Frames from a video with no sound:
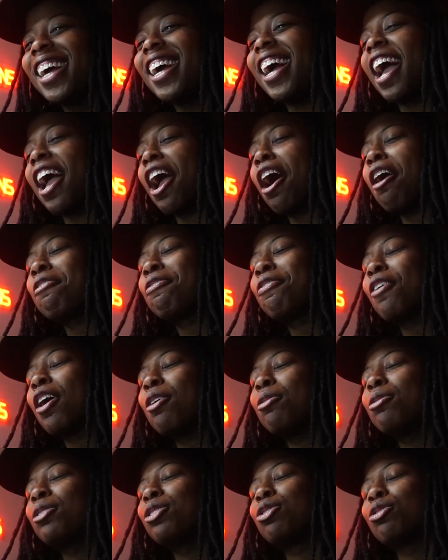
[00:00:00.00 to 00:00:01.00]
I'll
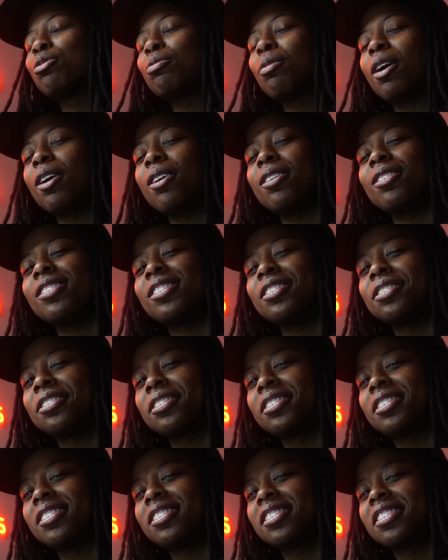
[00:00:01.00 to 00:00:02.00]
fuck with you, bro.
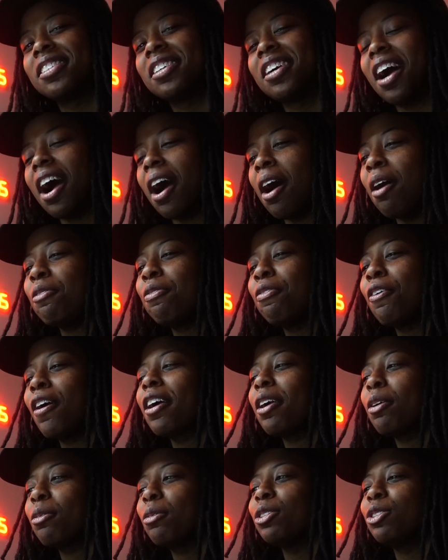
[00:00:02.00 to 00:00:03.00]
I'm
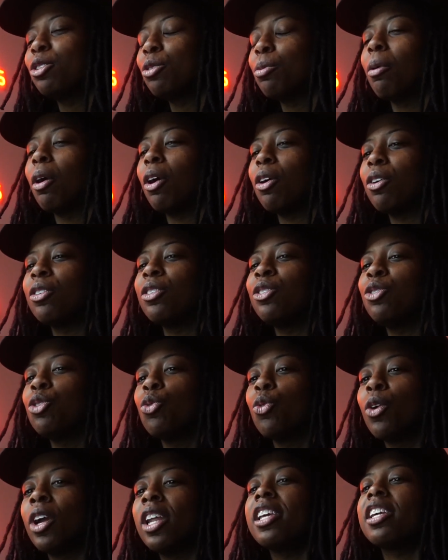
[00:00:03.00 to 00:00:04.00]
fucking with you, bro.
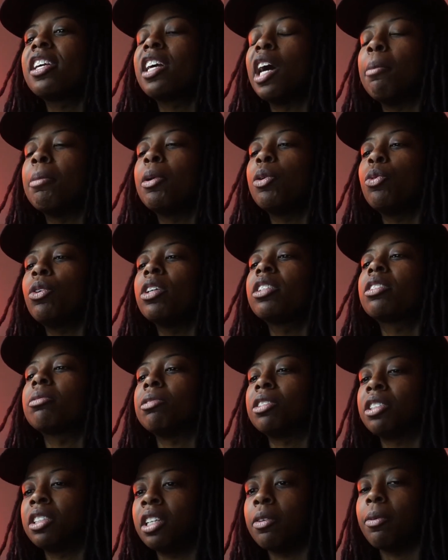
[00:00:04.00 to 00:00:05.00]
You really coming with
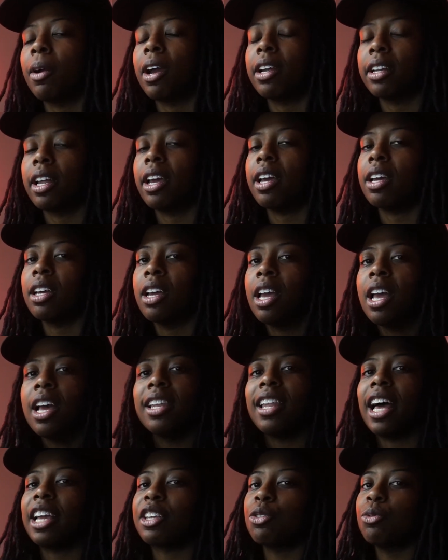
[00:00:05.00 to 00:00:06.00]
some shit right now.
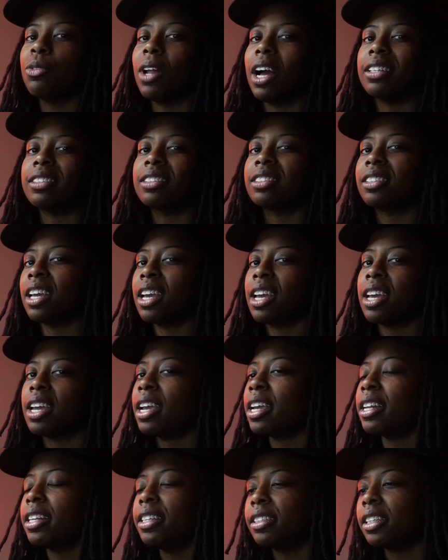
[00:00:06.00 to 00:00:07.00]
Like, you not saying
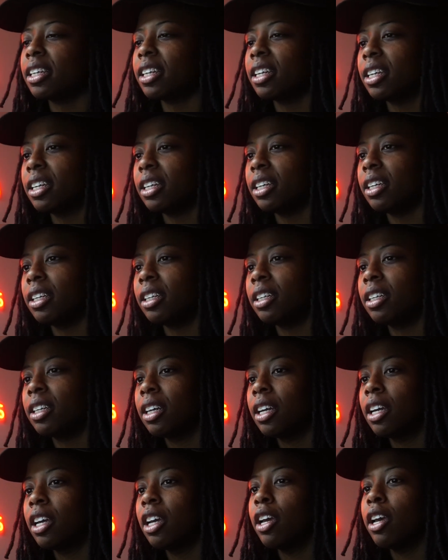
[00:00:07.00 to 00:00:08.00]

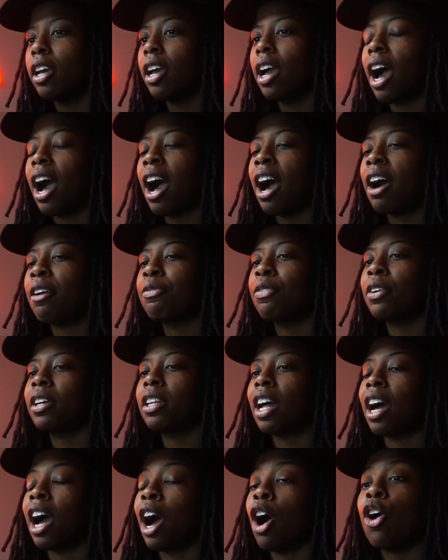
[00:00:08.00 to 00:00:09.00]
anything. I
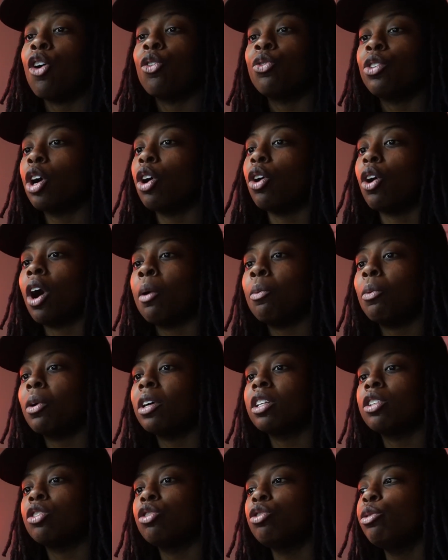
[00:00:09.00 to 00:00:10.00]
don't know. I
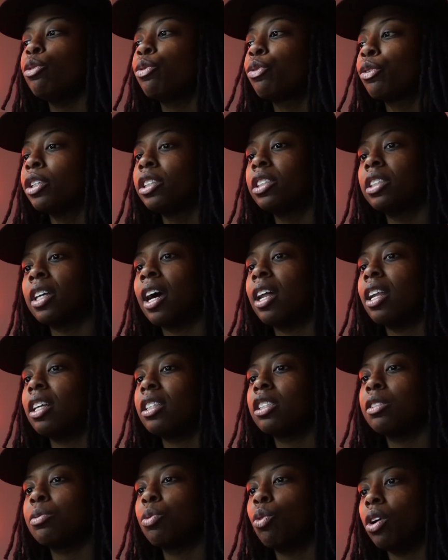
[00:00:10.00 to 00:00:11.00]
want to do you freestyle
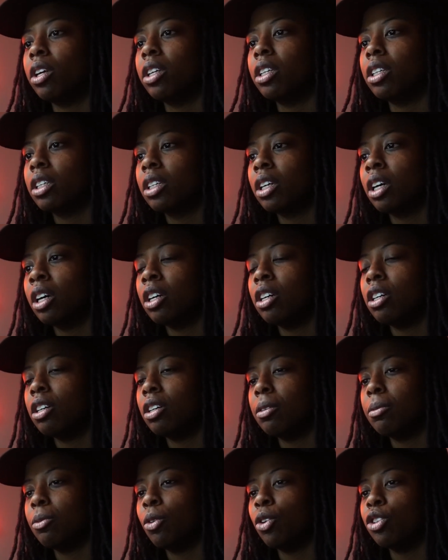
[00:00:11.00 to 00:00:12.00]
at this point.
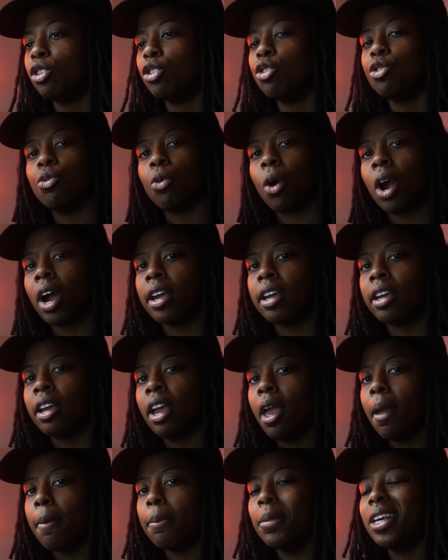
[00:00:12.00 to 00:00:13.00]
Or do you write?
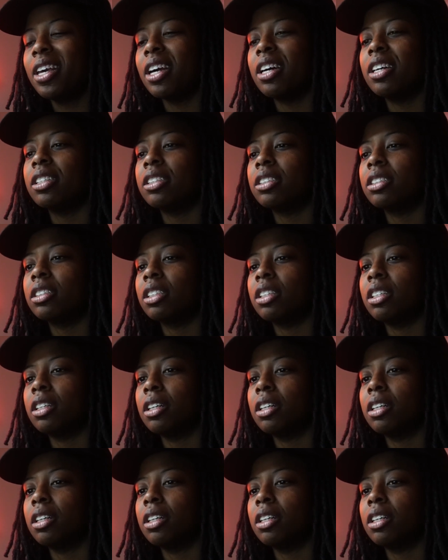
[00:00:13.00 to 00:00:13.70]
Because